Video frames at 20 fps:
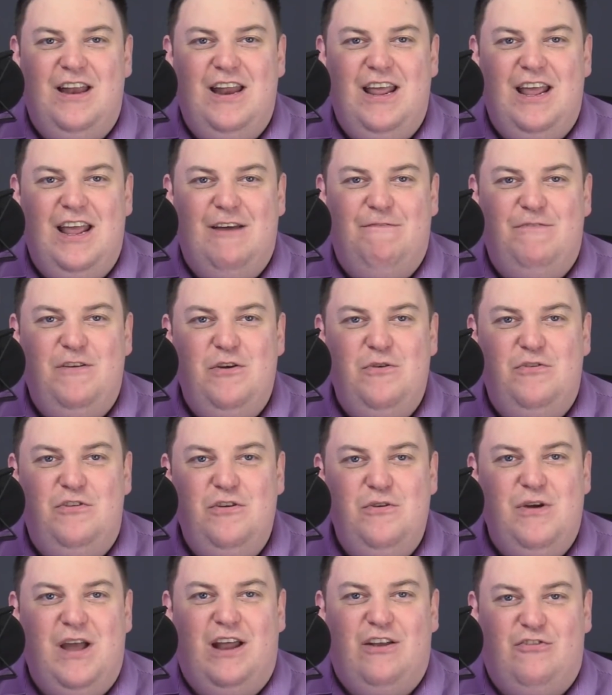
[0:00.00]
that if you
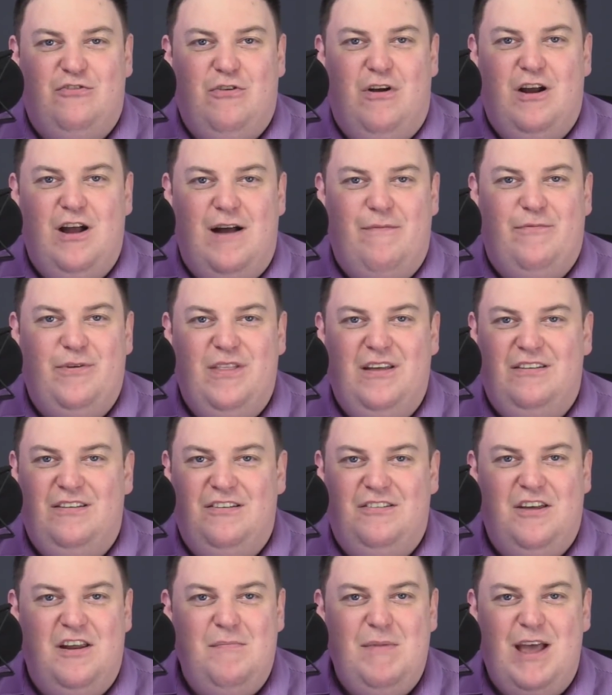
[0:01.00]
do get strung up for this,
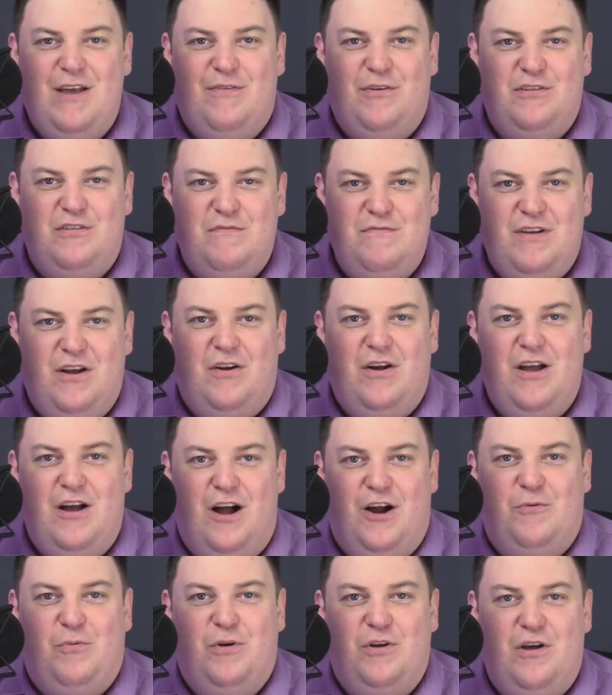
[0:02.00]
it's going to make for some very
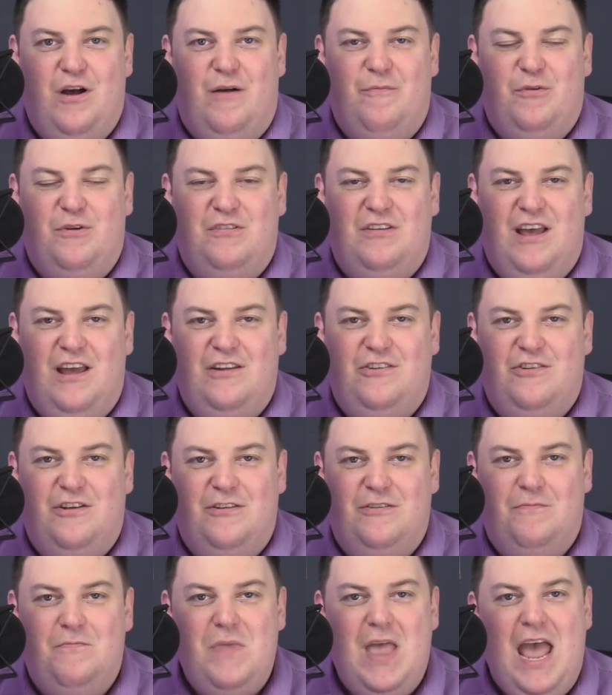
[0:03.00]
awkward
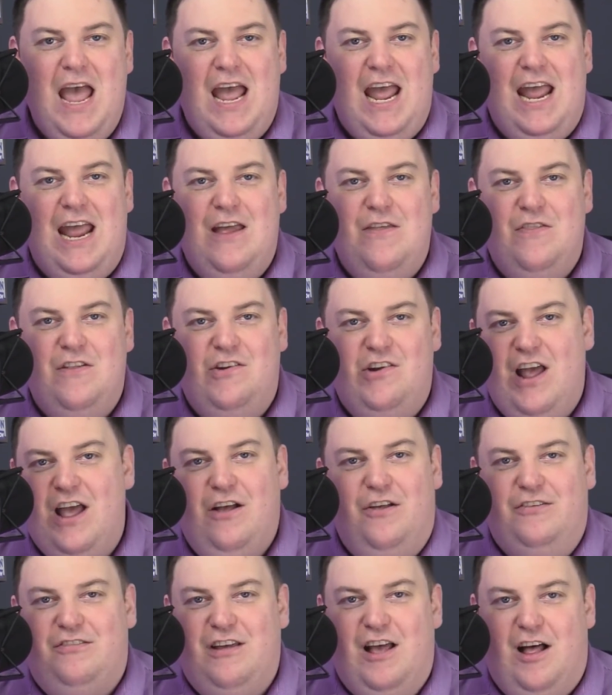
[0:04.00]
conversations in the
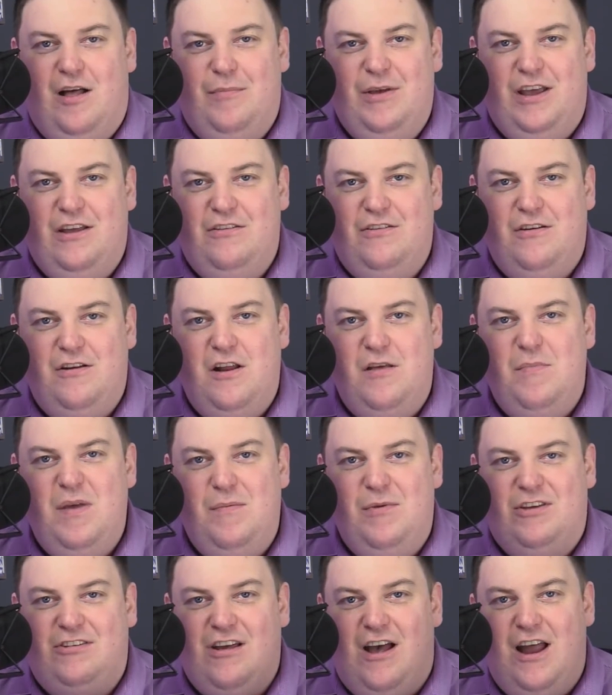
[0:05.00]
jail cell because you're going to
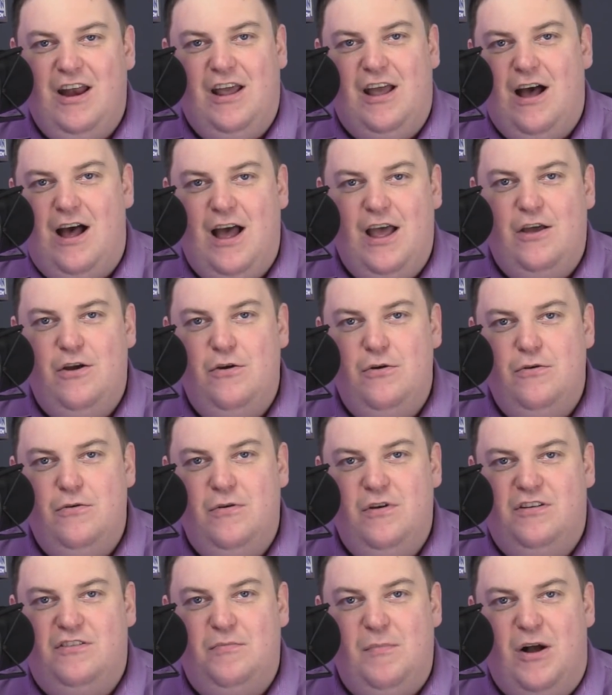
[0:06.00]
be beside a guy
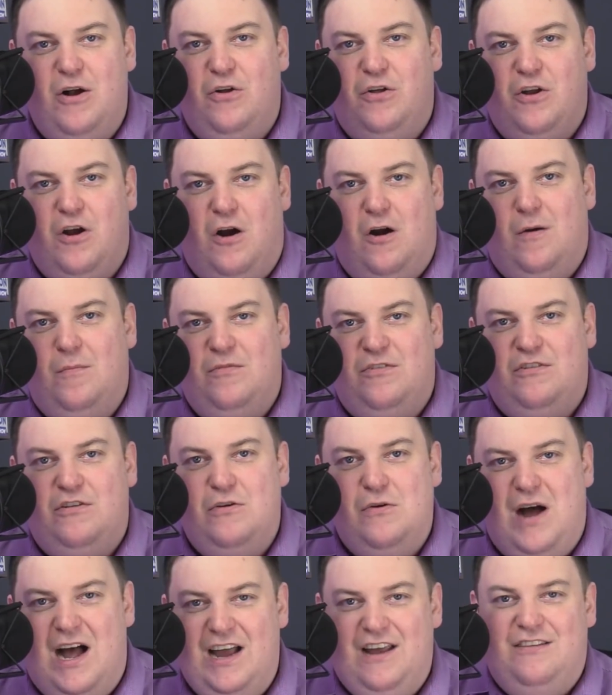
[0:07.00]
who smuggled arms
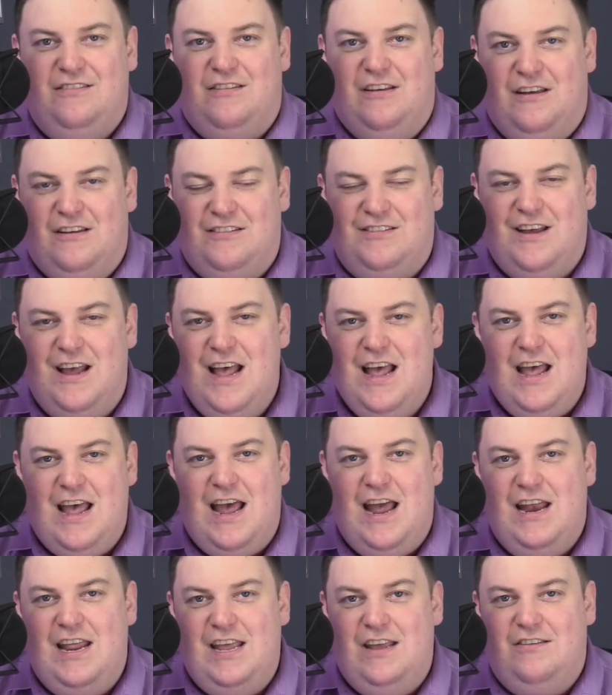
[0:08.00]
to ISIS,
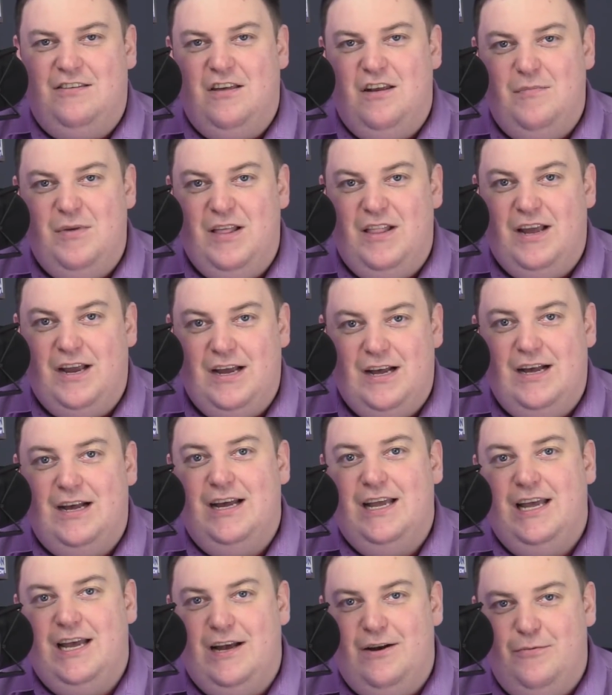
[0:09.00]
and he's going to be like,
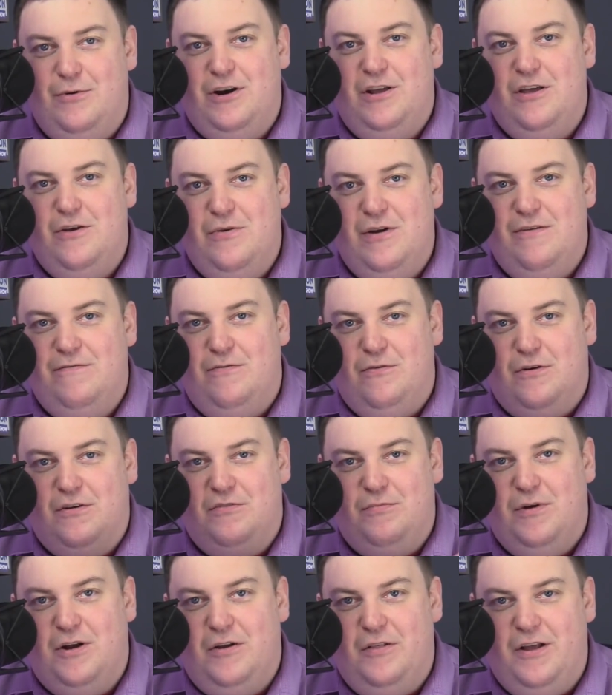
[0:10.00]
oh, yeah, what are you in
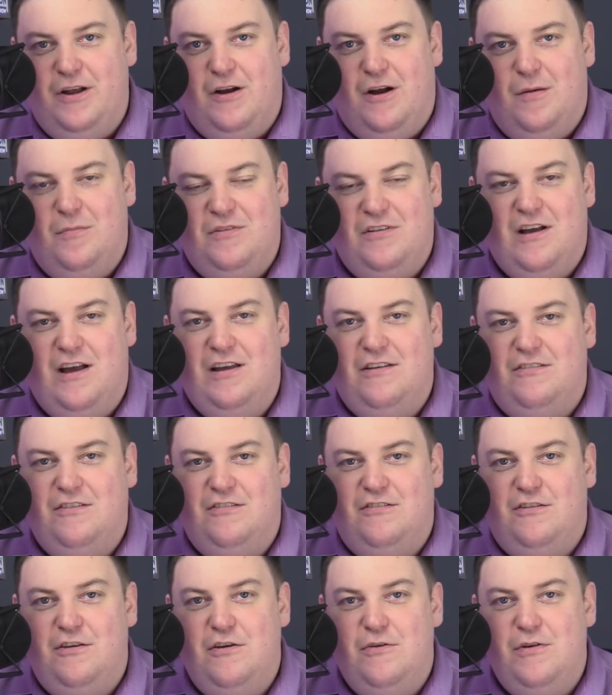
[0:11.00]
for? Smuggling arms to
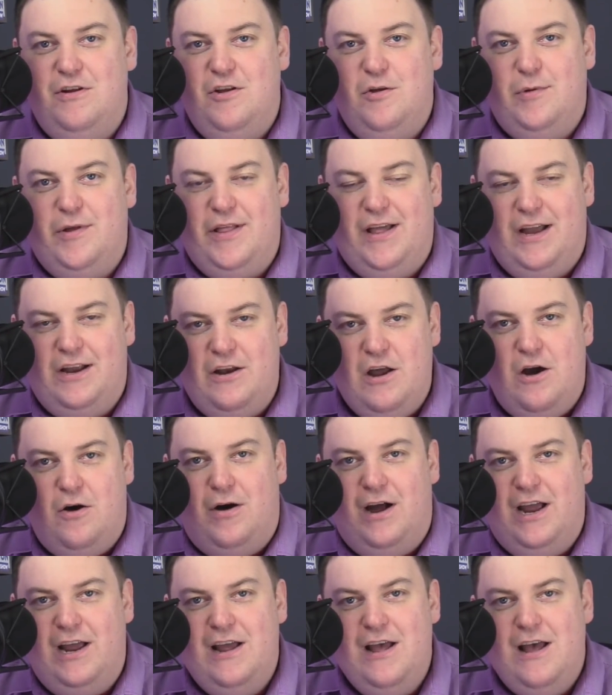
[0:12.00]
ISIS too? And you'll be like,
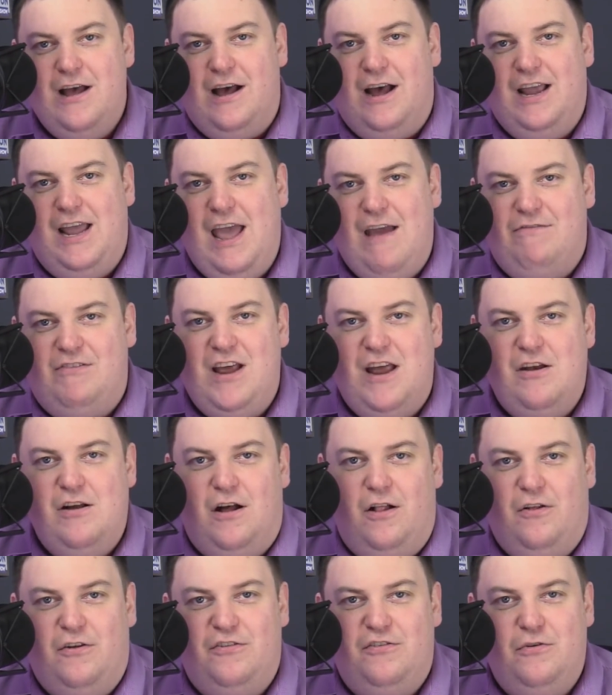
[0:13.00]
no, I gave
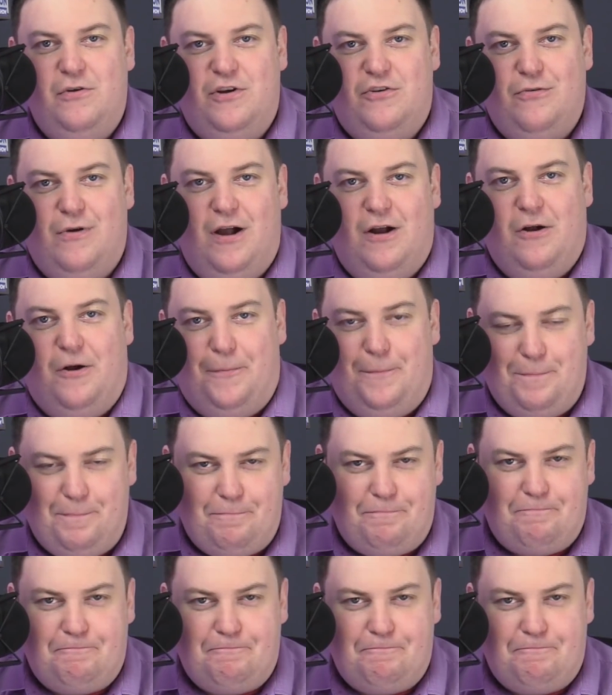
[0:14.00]
$10 to a trucker.